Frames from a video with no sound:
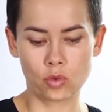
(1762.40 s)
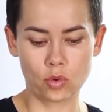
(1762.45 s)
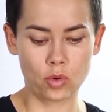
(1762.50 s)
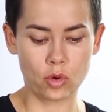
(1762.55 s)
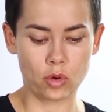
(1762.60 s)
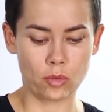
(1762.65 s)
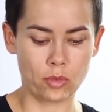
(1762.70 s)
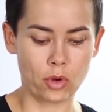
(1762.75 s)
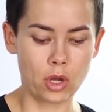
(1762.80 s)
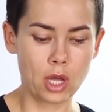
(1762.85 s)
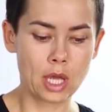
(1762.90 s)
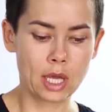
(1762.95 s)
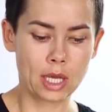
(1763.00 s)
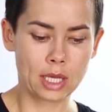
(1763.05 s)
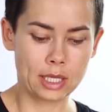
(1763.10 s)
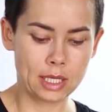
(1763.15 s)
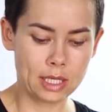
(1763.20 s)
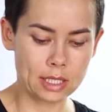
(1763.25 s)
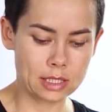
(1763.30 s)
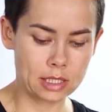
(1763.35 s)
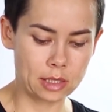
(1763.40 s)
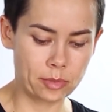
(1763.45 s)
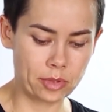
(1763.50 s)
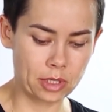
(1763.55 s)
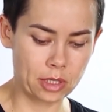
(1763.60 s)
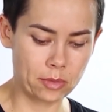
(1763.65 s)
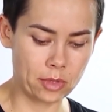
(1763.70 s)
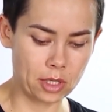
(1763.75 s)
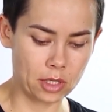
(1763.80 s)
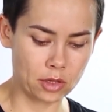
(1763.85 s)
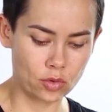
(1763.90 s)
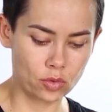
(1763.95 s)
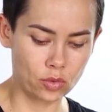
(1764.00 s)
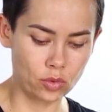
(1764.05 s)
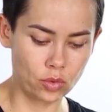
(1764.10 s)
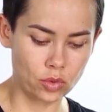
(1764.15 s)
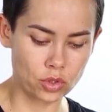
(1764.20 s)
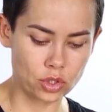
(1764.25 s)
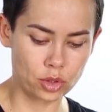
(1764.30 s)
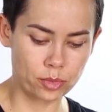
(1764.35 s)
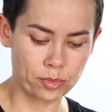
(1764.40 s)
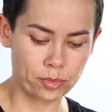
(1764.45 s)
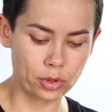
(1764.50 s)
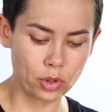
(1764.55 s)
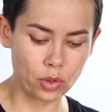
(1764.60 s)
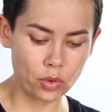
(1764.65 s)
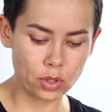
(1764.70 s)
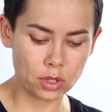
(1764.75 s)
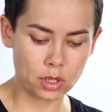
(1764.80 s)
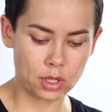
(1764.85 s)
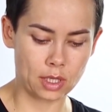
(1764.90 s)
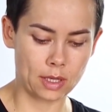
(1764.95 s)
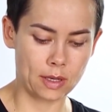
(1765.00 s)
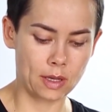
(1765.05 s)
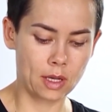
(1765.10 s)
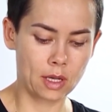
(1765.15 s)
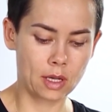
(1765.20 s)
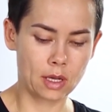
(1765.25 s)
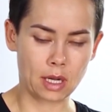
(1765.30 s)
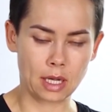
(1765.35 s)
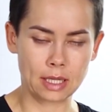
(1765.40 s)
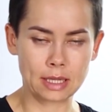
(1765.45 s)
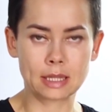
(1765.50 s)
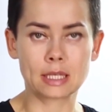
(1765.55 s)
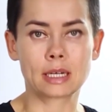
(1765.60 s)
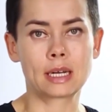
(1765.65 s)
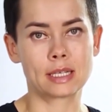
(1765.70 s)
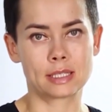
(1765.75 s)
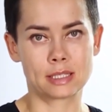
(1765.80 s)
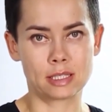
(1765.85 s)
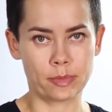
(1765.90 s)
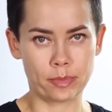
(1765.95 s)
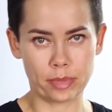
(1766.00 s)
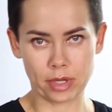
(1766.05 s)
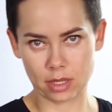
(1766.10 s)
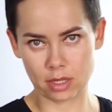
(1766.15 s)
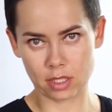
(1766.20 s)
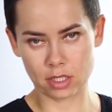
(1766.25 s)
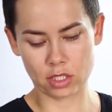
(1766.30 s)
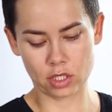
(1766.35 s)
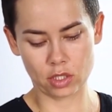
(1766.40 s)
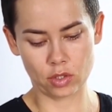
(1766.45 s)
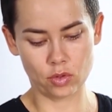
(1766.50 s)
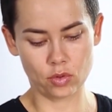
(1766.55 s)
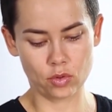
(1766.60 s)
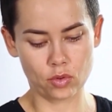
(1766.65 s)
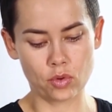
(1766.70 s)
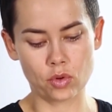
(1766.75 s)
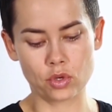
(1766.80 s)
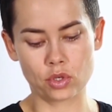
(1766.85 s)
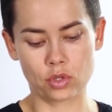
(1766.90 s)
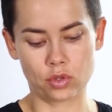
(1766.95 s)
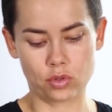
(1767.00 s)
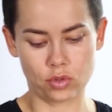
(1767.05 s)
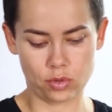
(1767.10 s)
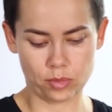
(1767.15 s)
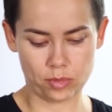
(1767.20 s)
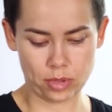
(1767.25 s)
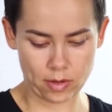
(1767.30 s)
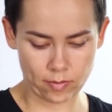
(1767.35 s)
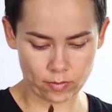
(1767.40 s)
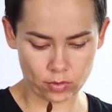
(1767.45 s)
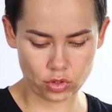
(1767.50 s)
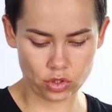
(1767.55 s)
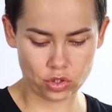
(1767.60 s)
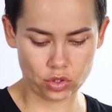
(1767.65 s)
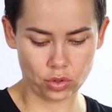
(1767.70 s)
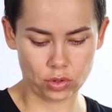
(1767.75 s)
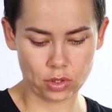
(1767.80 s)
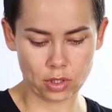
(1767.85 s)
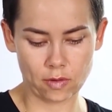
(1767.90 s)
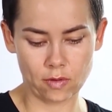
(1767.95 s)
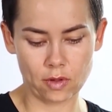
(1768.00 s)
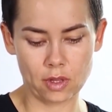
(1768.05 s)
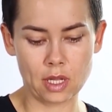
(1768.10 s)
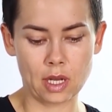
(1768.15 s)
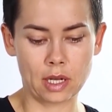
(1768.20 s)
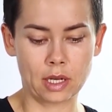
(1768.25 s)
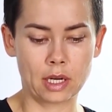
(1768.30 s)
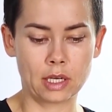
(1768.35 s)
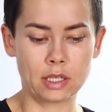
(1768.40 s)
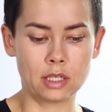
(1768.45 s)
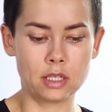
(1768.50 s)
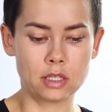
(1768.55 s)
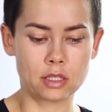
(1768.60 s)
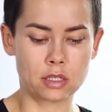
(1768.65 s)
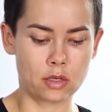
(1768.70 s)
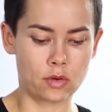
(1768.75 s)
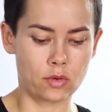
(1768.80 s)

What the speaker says: If the pigment is laid different, tightly contrasting to the skin.